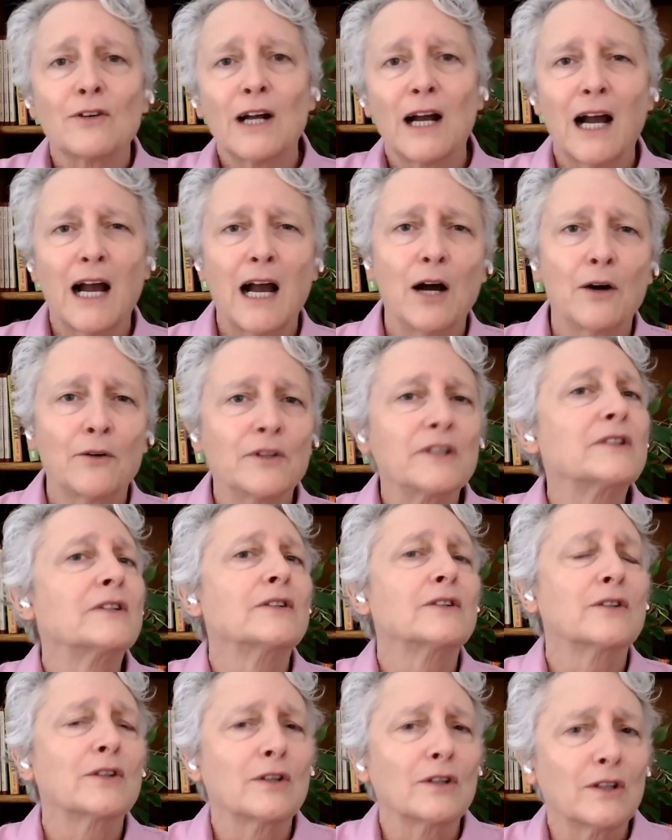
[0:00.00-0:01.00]
out how this is
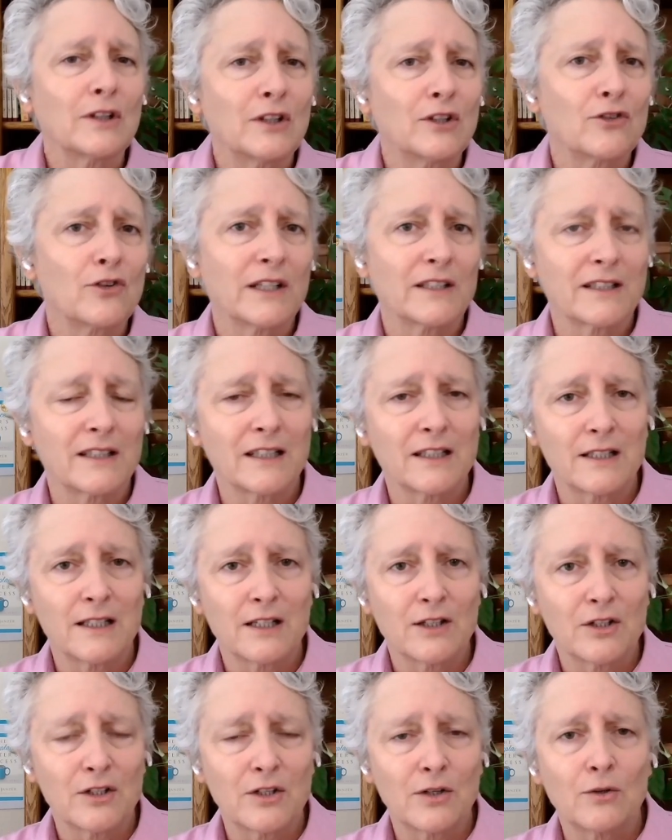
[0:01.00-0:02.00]
going to address this
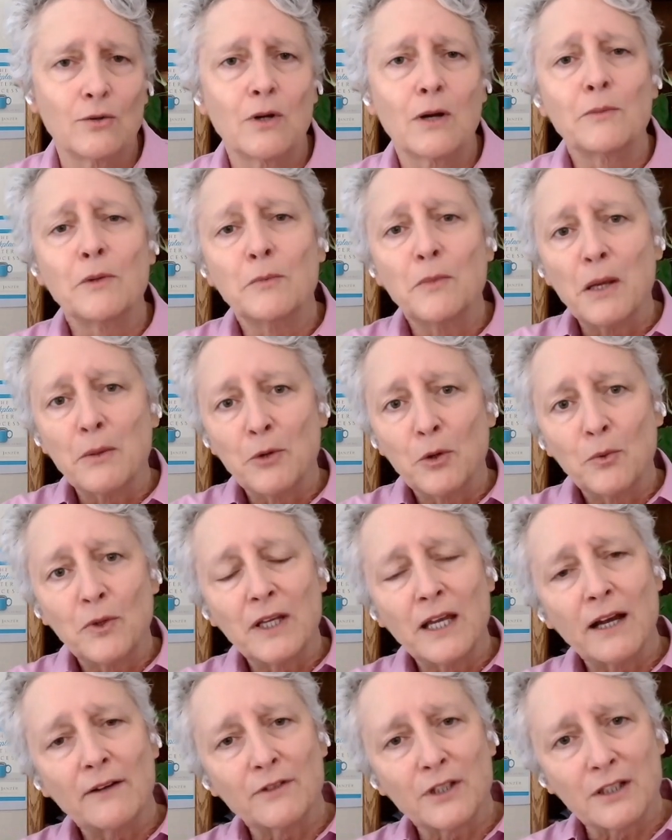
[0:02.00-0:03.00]
issue. I mean, maybe we
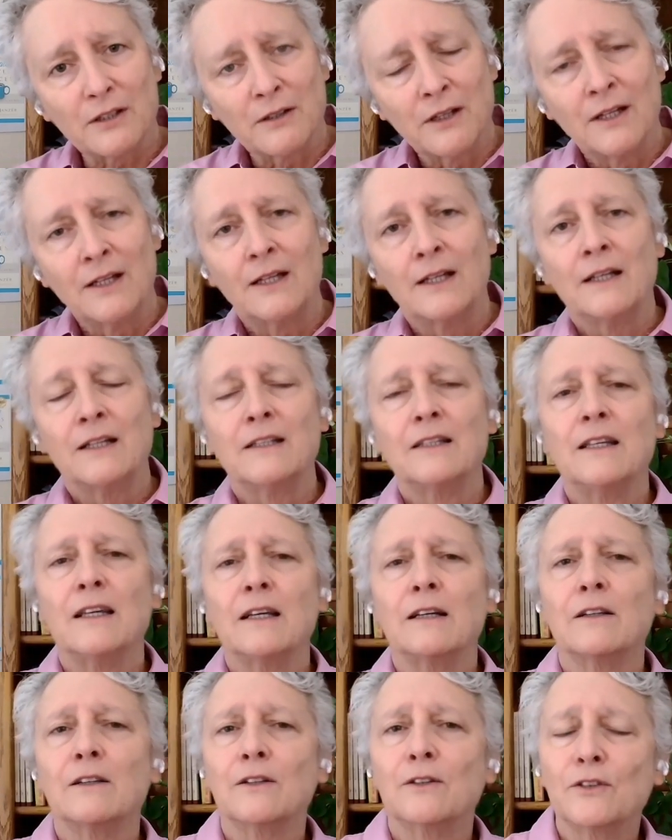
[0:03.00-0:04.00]
have to dig a
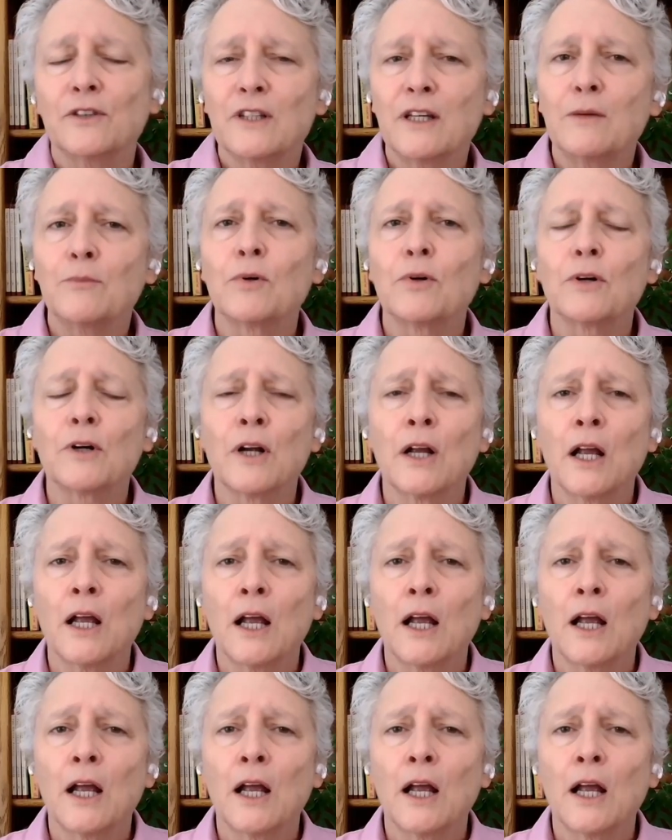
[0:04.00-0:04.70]
little deeper.